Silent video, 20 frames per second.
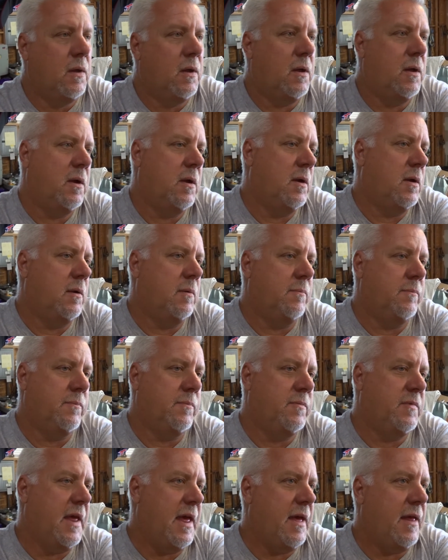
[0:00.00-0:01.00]

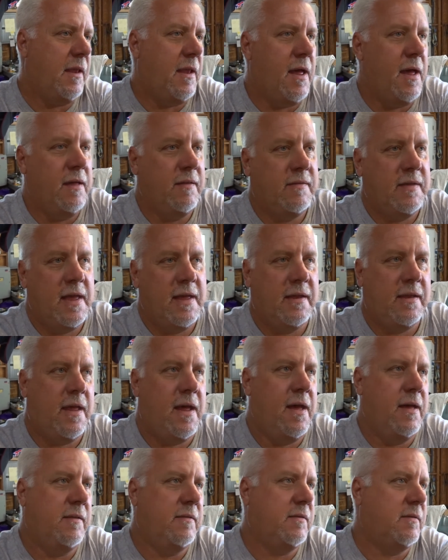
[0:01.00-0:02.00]
Tail lights,
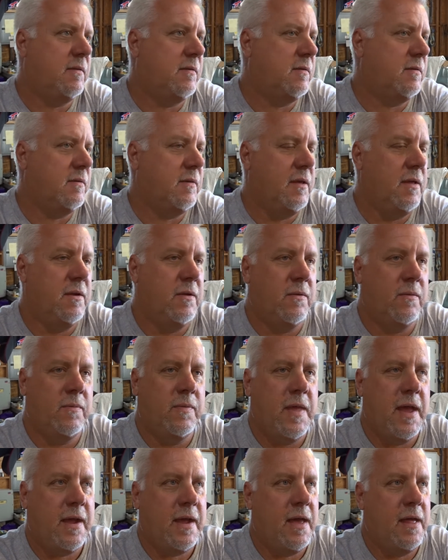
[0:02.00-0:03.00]
headlights,
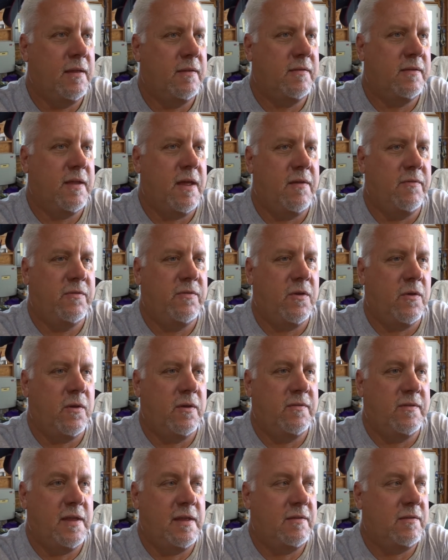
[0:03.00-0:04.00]
that kind of stuff. So
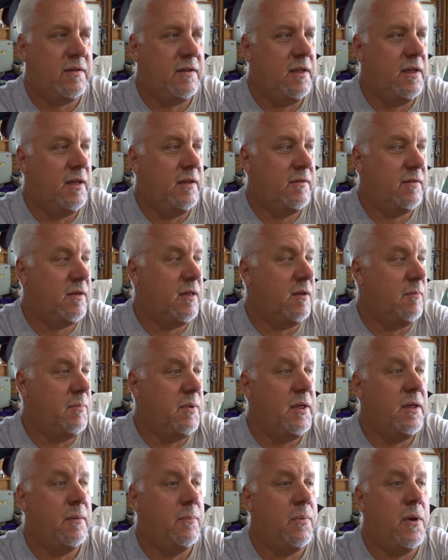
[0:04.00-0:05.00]
essentially, it's going to
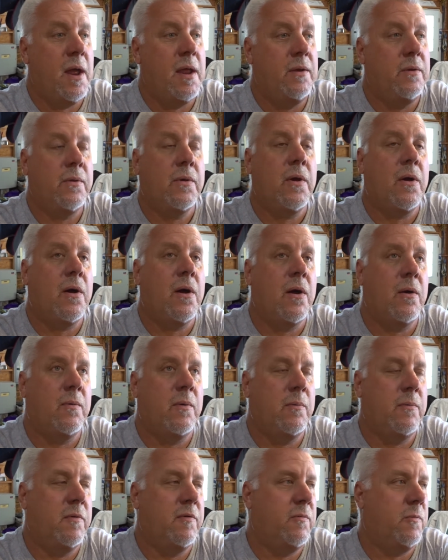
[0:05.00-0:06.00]
be a brand new car
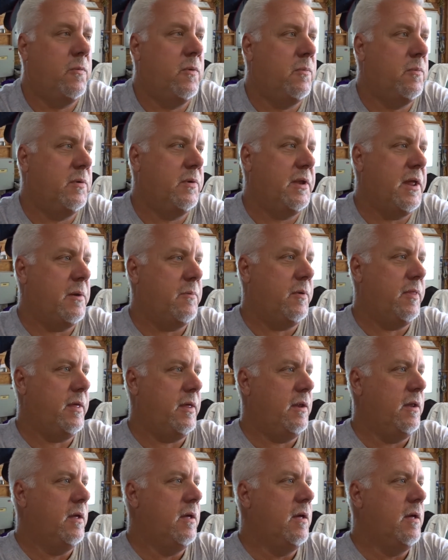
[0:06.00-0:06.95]
when we're done with it.